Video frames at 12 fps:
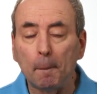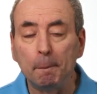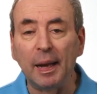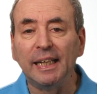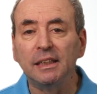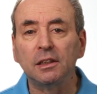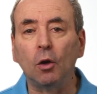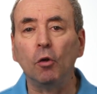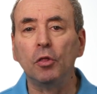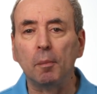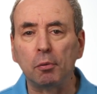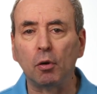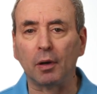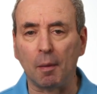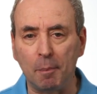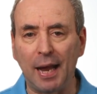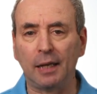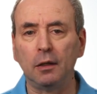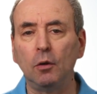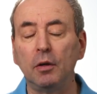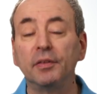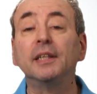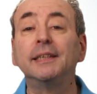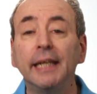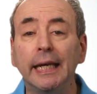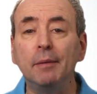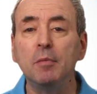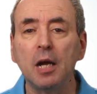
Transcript: Based on the product backlog, the team